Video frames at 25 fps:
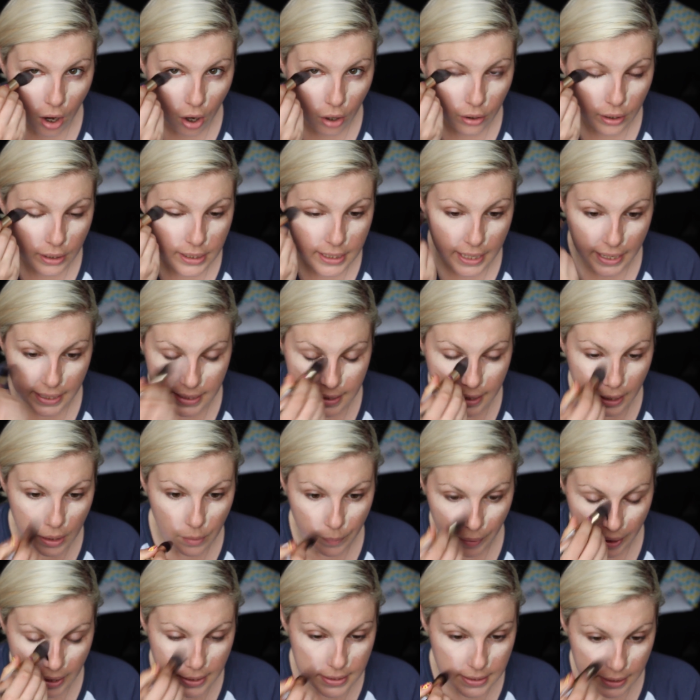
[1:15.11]
on a day-to-day
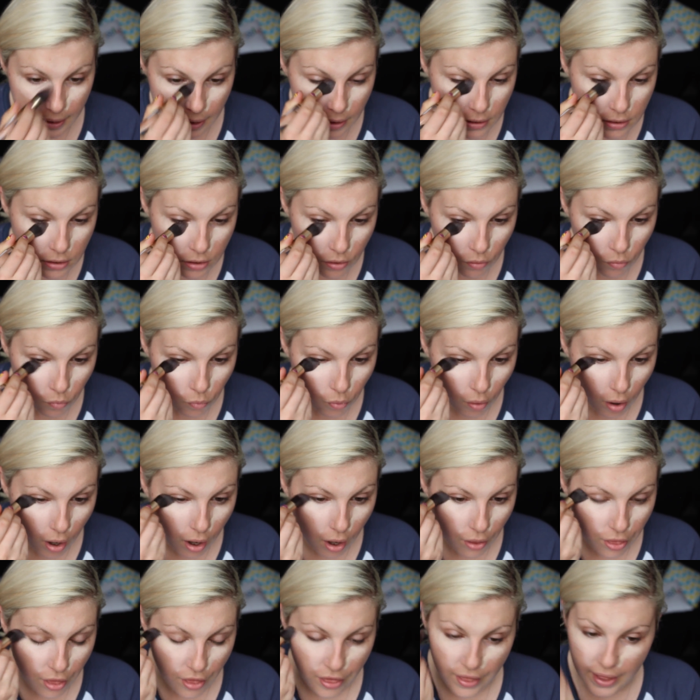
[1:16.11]
-day basis
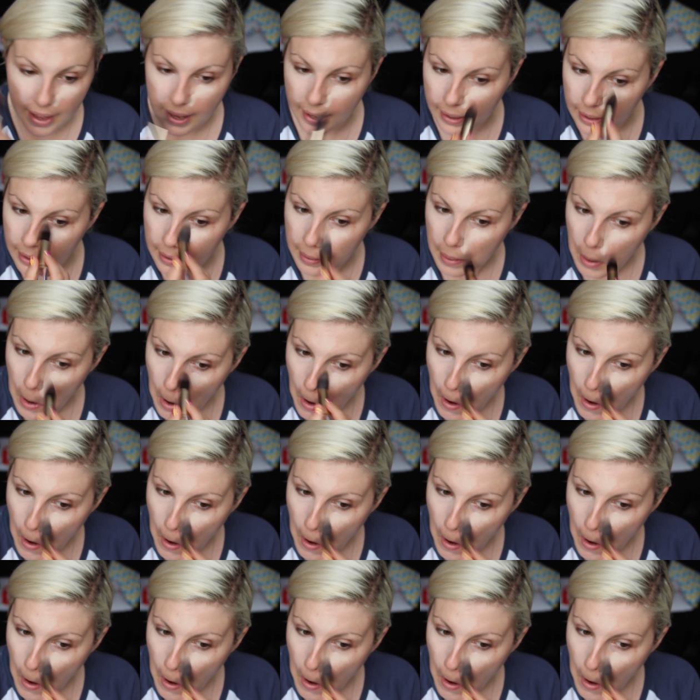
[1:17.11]
rather than